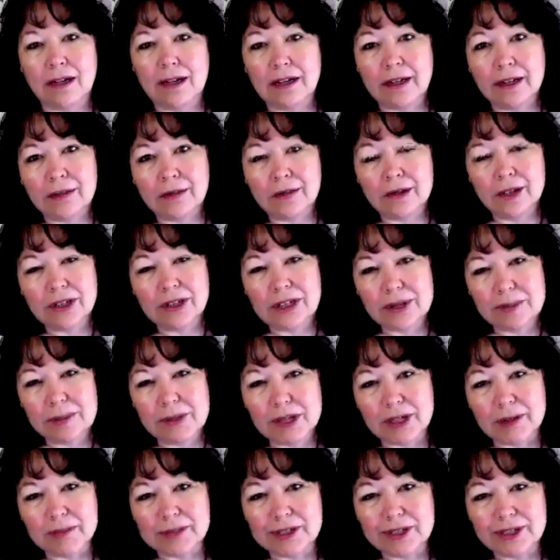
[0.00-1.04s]
And it will
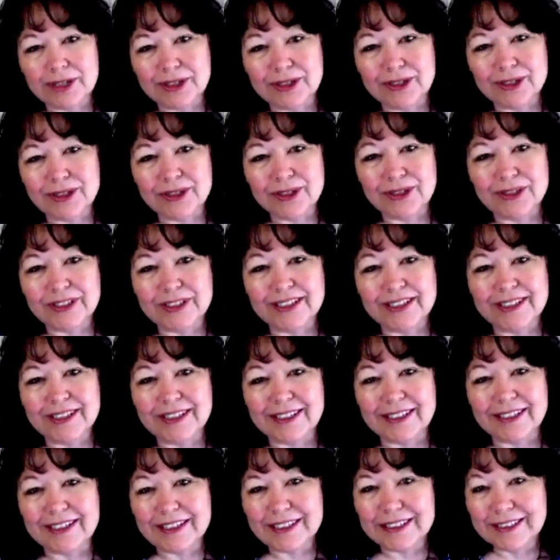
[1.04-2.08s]
come up to you
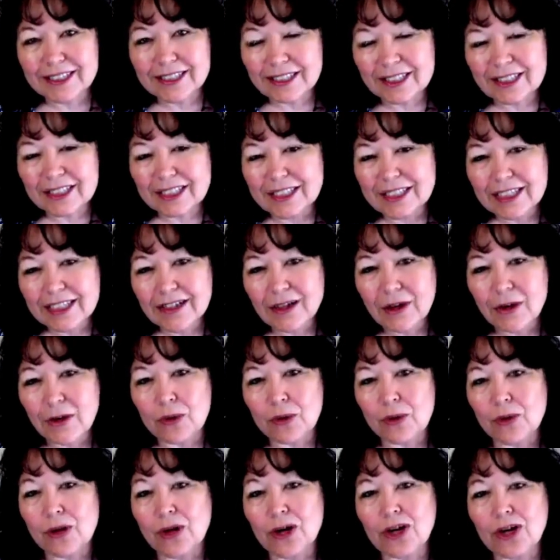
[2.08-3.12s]
easily,
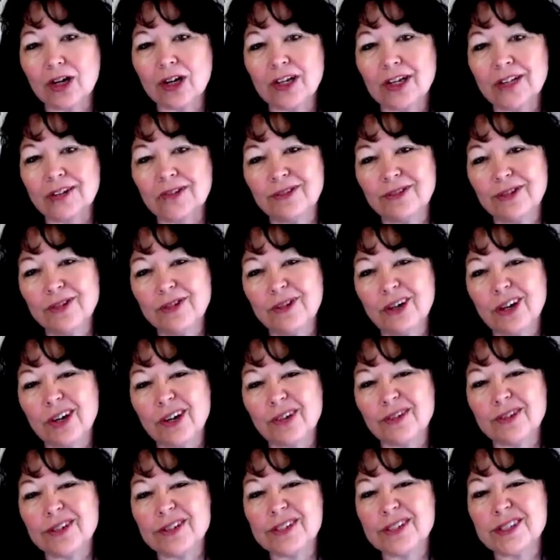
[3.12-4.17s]
or if you
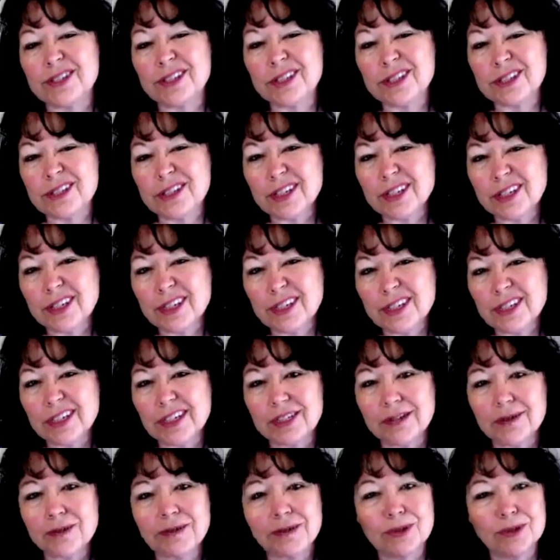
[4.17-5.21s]
are resisting it,
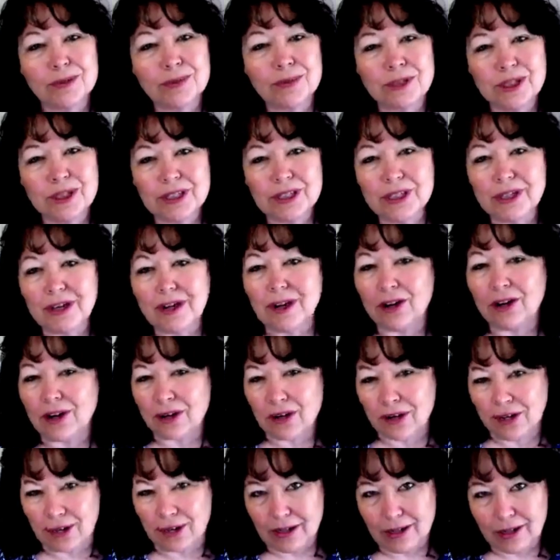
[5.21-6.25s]
it will be
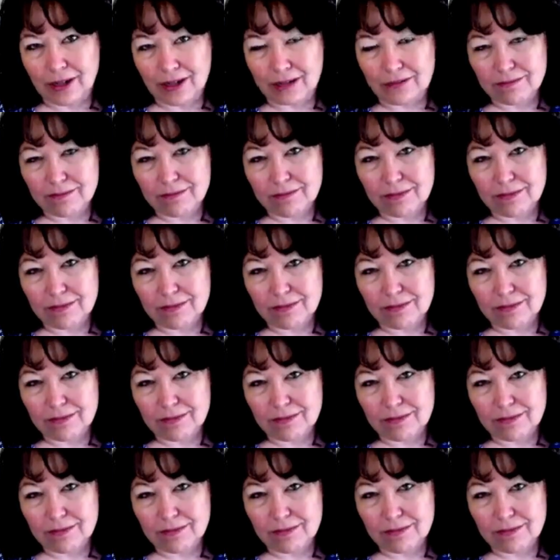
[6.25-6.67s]
hard.